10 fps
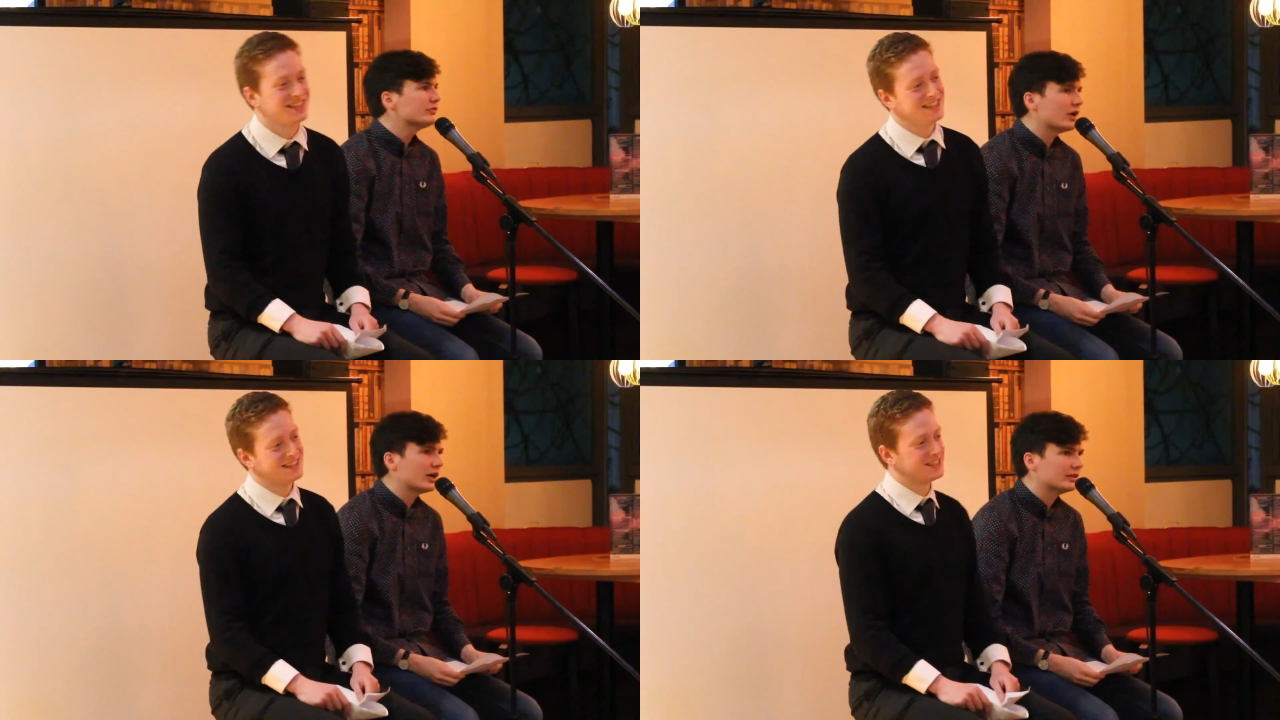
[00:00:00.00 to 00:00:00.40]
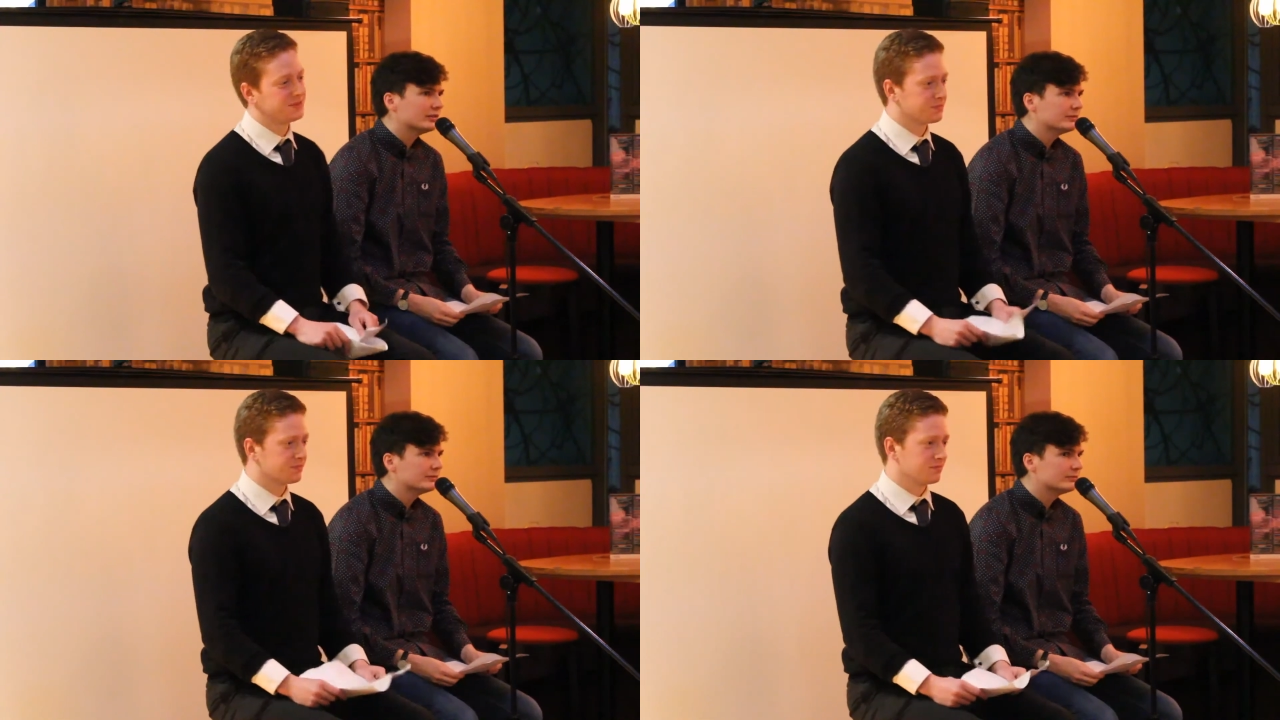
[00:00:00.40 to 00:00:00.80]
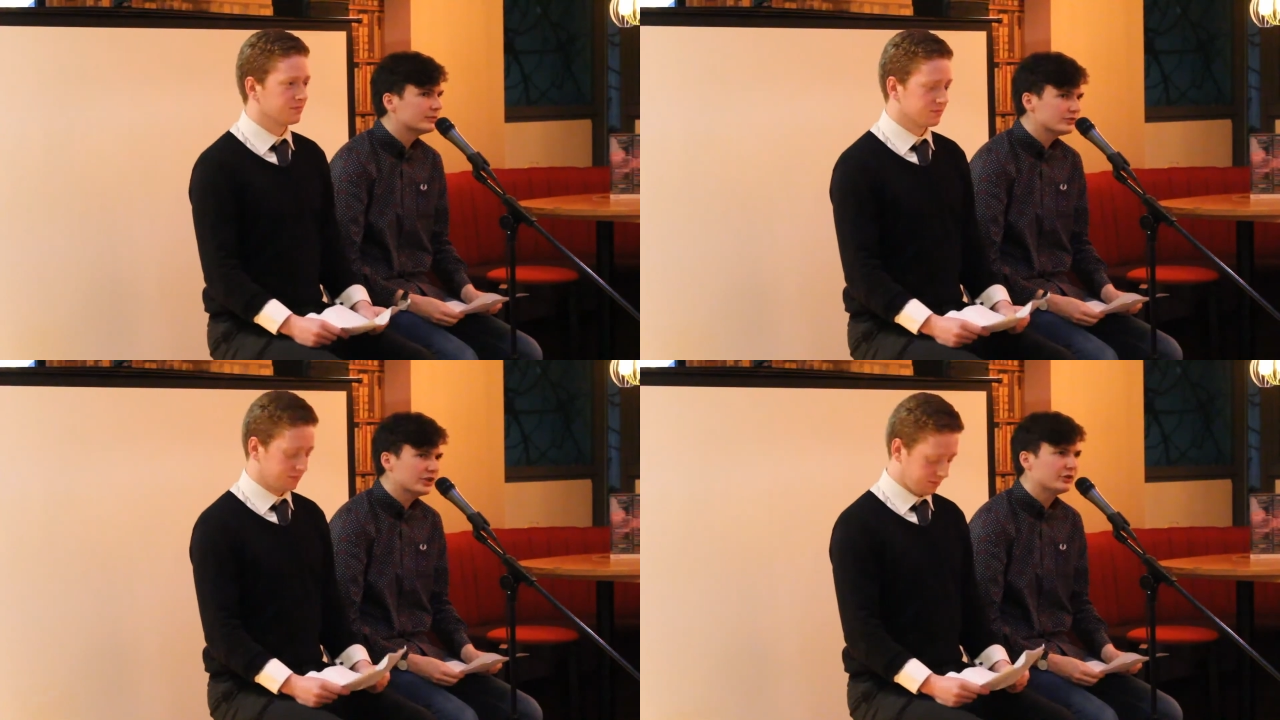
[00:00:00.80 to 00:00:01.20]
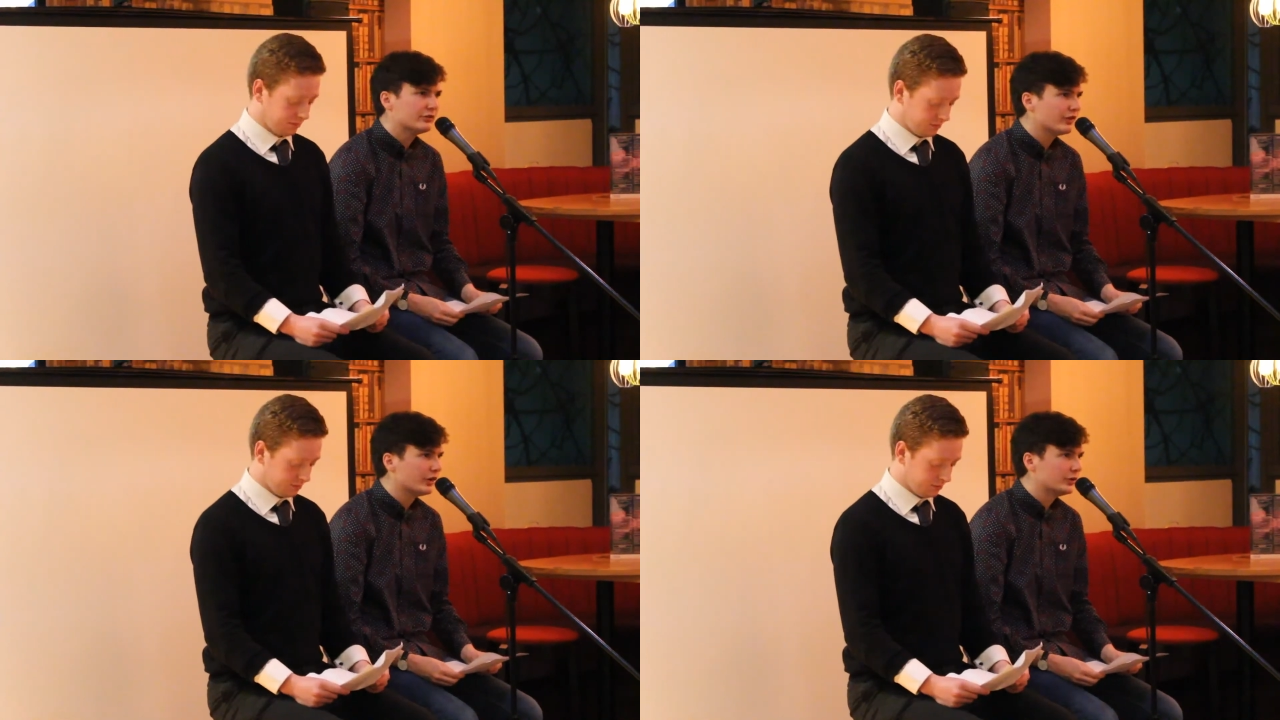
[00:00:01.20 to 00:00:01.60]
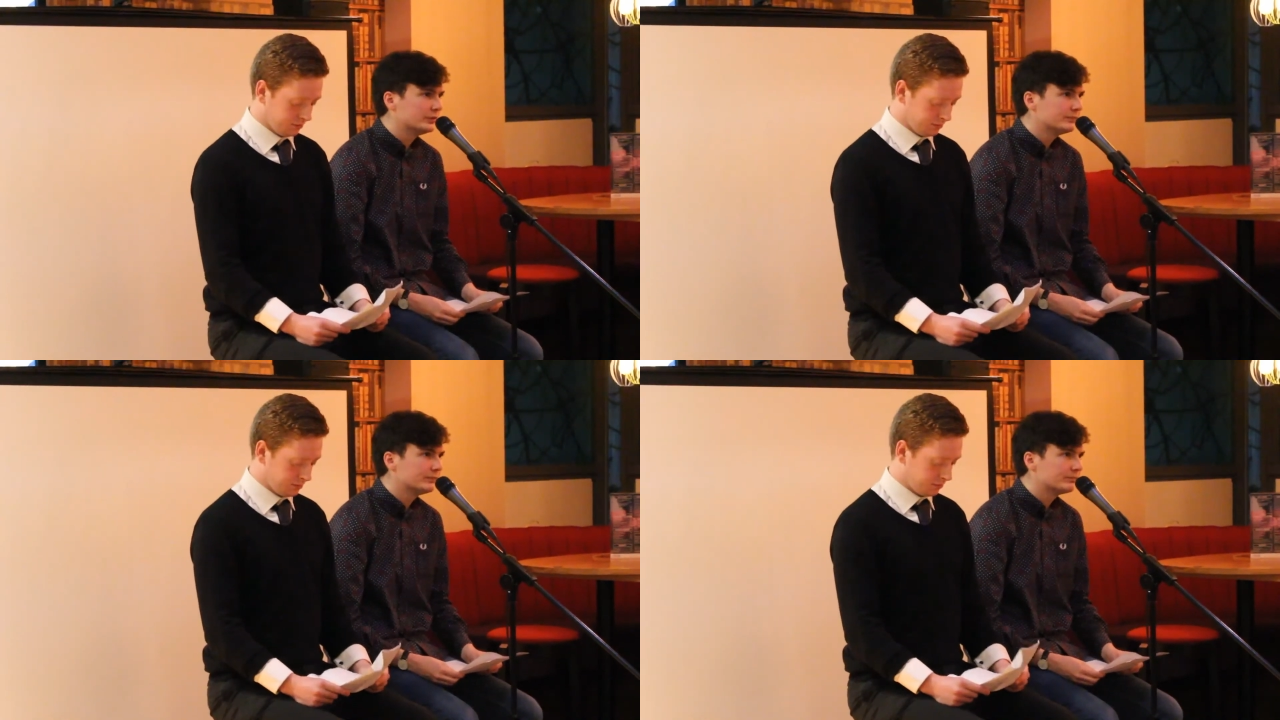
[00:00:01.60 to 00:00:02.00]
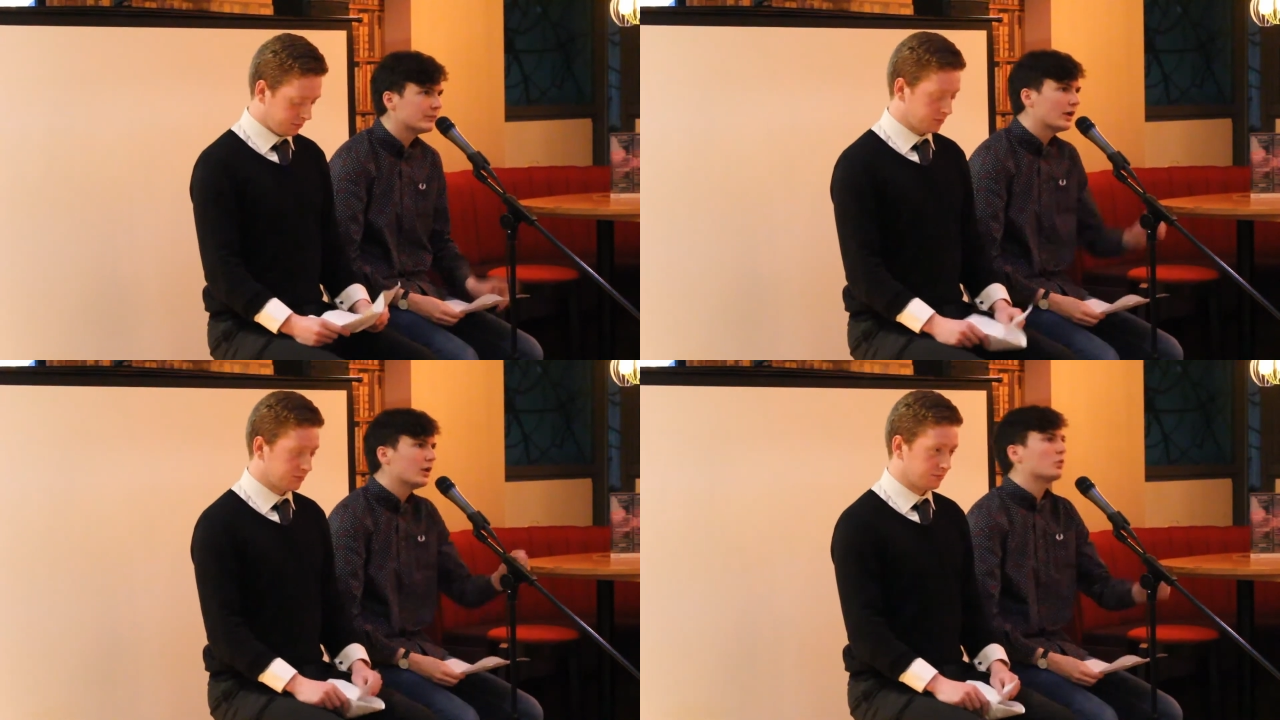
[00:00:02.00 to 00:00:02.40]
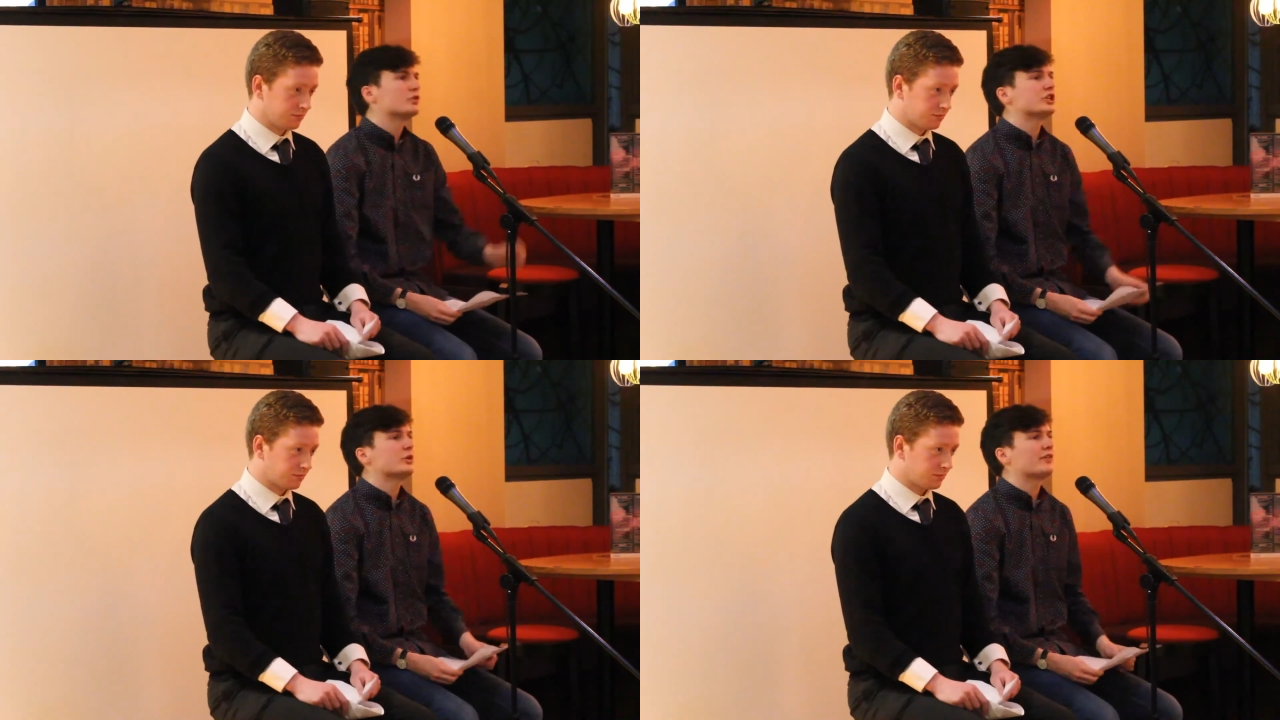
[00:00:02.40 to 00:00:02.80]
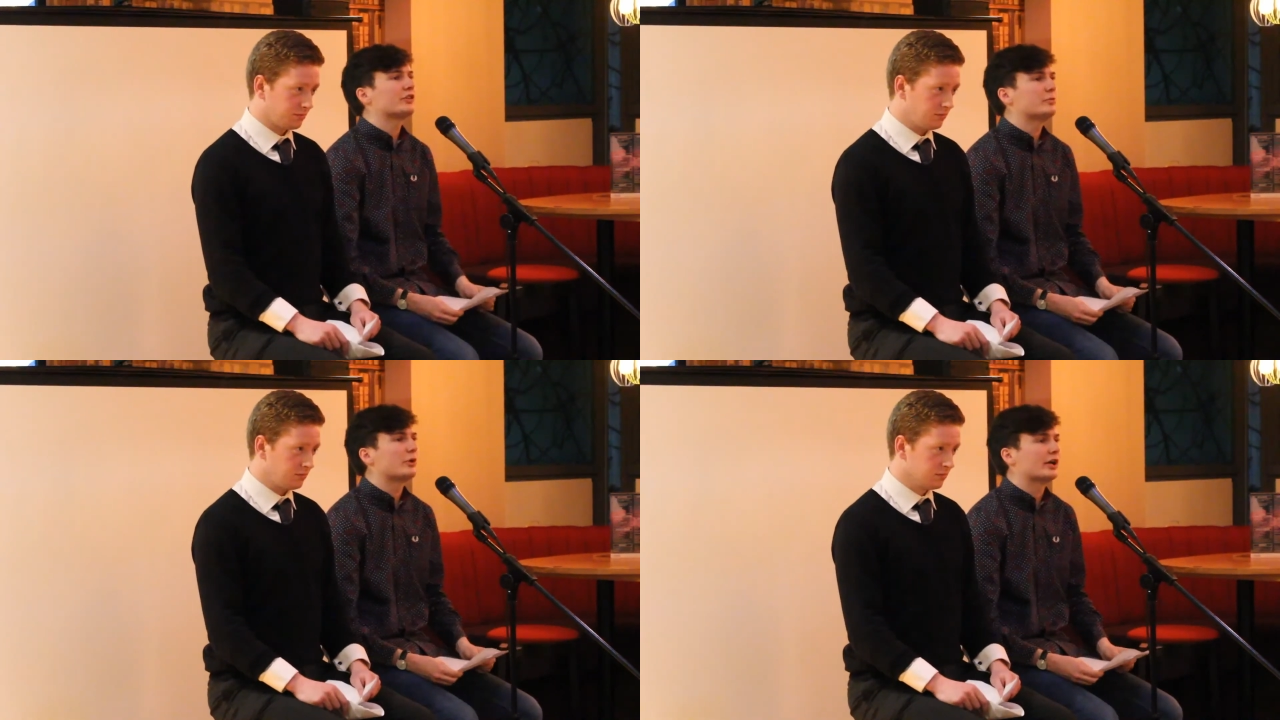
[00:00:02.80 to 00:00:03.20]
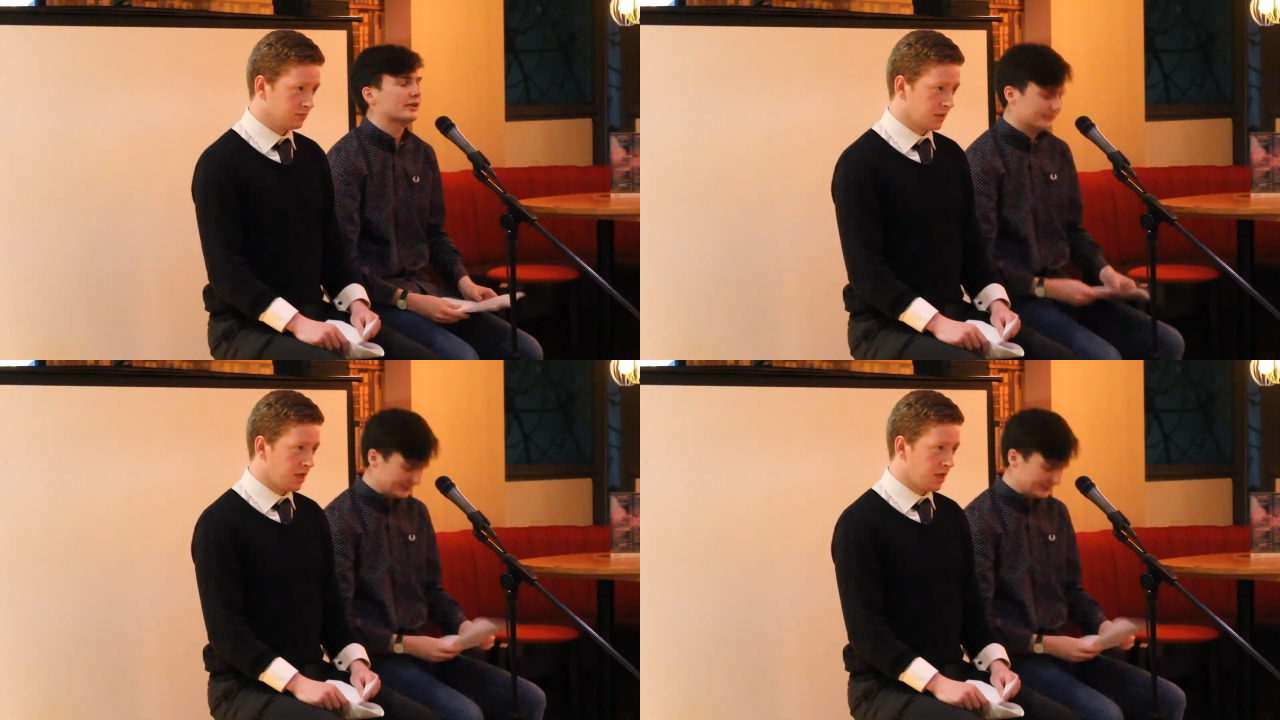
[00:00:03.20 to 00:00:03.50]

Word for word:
Speaker 1: Fry, Fred Orphan. We'll see you after the break.